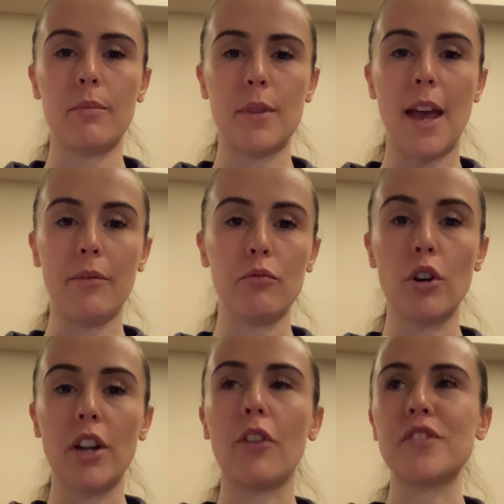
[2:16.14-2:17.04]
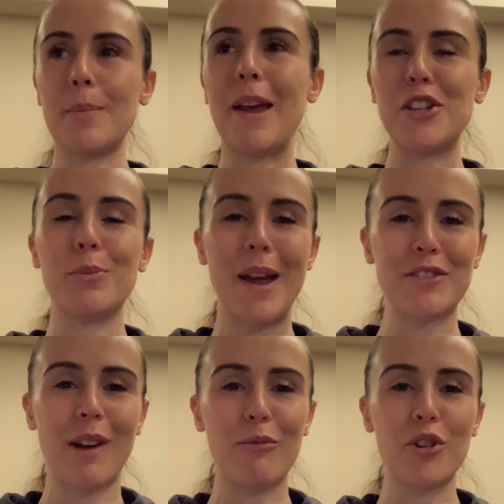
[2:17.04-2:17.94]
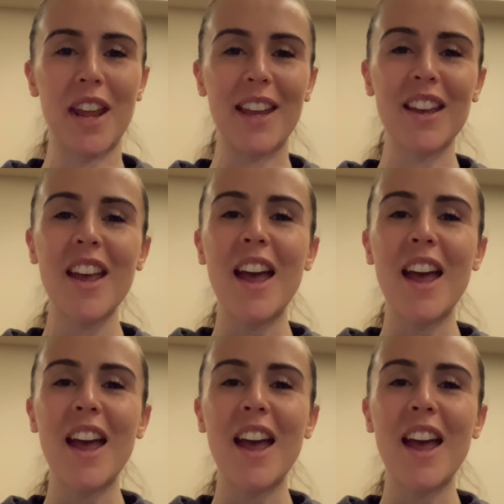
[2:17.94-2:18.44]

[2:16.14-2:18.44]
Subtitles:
yeah, running obviously makes you better at running,